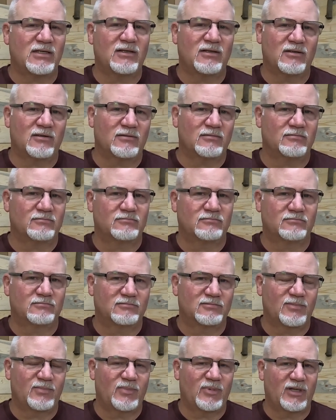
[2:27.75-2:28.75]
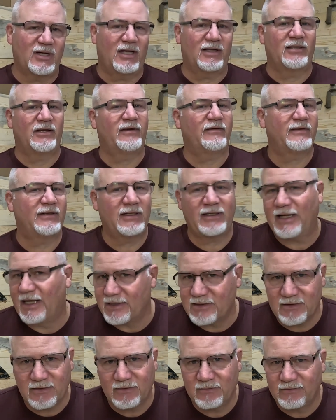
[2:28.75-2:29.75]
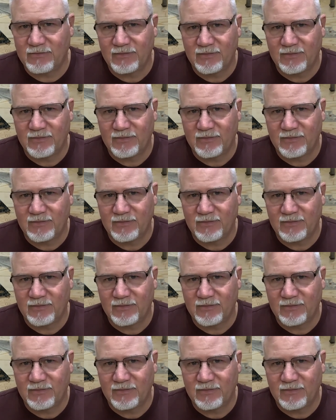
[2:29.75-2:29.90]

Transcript: a year, but I live in a desert.